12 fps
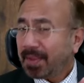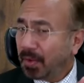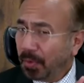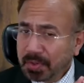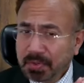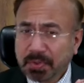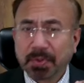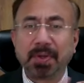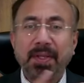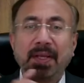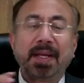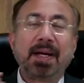Also,
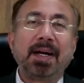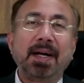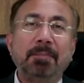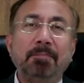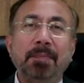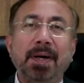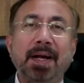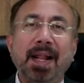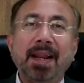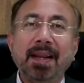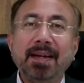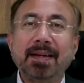uh,
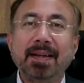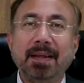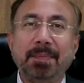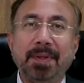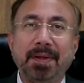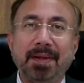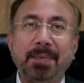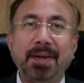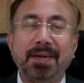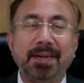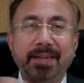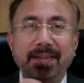analytical ab
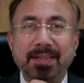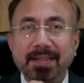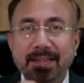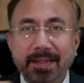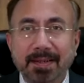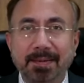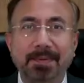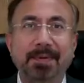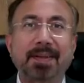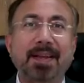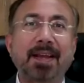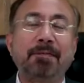ability. This is the
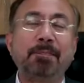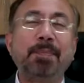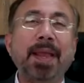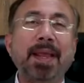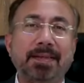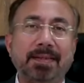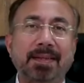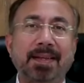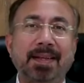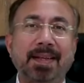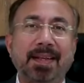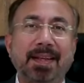kind of
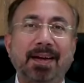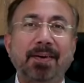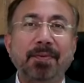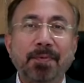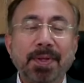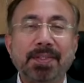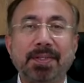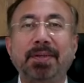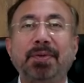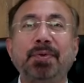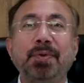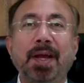base on which
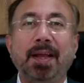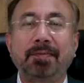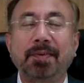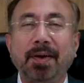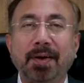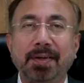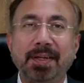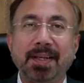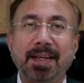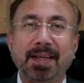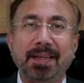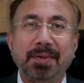you have got
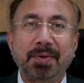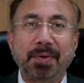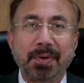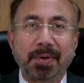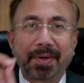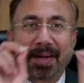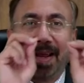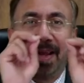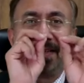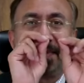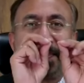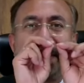your
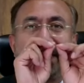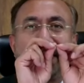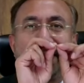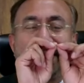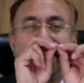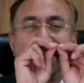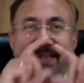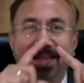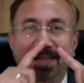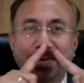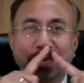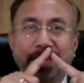expression is
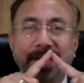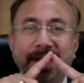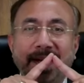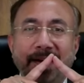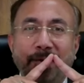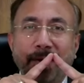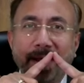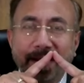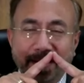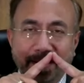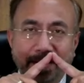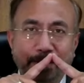resting. So the
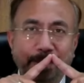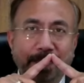triangle